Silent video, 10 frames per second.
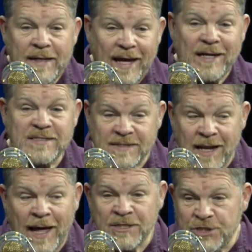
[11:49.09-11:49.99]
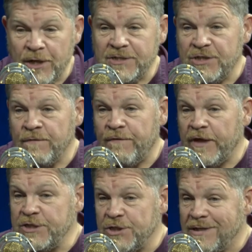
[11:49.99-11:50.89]
And it's not just
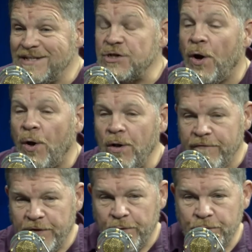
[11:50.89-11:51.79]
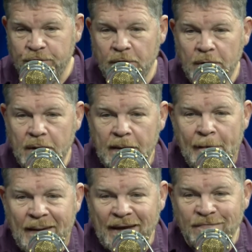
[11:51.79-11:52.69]
inflation. It's all of those.
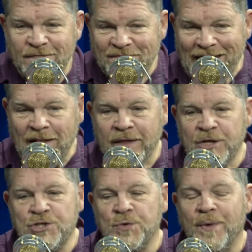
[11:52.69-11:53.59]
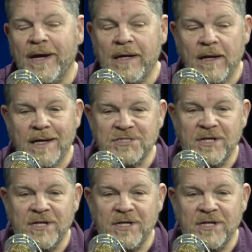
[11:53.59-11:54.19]
And failing to recognize